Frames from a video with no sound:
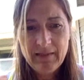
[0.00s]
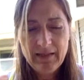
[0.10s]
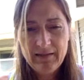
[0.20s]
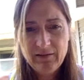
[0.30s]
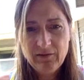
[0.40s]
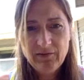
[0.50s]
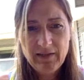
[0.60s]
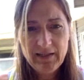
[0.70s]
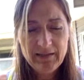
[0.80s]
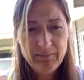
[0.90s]
It looks
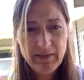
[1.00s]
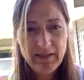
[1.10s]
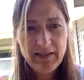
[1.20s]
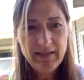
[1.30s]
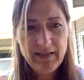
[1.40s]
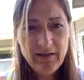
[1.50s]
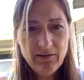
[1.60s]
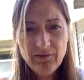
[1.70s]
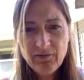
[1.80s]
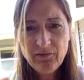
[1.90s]
like I didn't make any
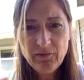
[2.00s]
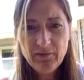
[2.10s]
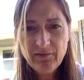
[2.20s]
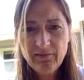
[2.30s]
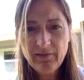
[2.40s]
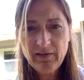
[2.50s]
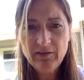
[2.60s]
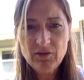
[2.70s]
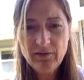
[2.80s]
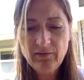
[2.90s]
errors, so it says
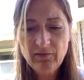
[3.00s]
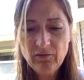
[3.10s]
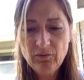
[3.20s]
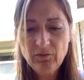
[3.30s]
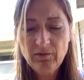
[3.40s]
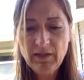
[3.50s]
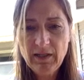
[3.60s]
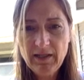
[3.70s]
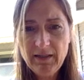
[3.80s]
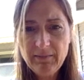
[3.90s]
enter the student
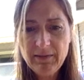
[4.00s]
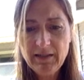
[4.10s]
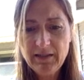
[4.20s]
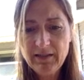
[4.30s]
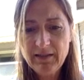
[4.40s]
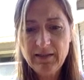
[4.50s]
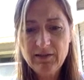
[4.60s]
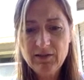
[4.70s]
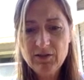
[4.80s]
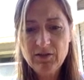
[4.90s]
name, and I can
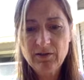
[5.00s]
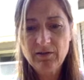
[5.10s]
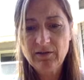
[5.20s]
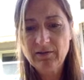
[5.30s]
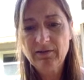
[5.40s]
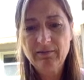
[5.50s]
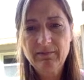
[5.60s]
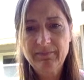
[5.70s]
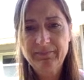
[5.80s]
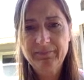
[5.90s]
enter
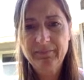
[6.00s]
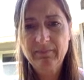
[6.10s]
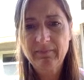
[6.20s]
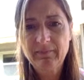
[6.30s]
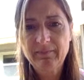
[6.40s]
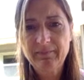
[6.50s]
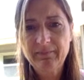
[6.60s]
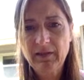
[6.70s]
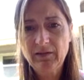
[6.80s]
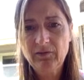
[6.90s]

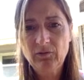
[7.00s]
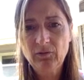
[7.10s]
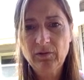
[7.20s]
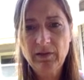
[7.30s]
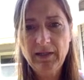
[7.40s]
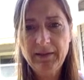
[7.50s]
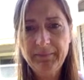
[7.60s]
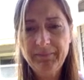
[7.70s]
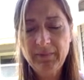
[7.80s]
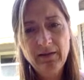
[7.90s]
a student
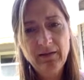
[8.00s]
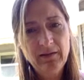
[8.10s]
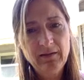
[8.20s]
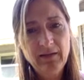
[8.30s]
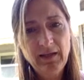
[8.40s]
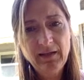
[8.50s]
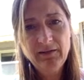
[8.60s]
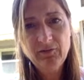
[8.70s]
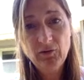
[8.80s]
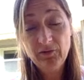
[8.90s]
name. And
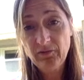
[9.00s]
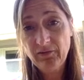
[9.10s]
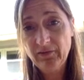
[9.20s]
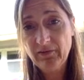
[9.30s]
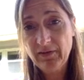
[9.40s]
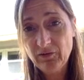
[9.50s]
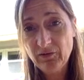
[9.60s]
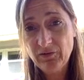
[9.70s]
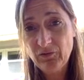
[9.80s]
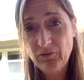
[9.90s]
of course, it says enter
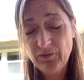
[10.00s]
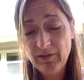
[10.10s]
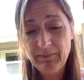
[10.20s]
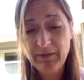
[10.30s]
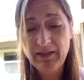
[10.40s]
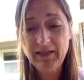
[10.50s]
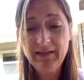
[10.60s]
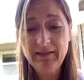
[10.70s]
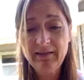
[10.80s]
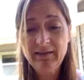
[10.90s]
the student name
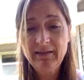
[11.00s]
again.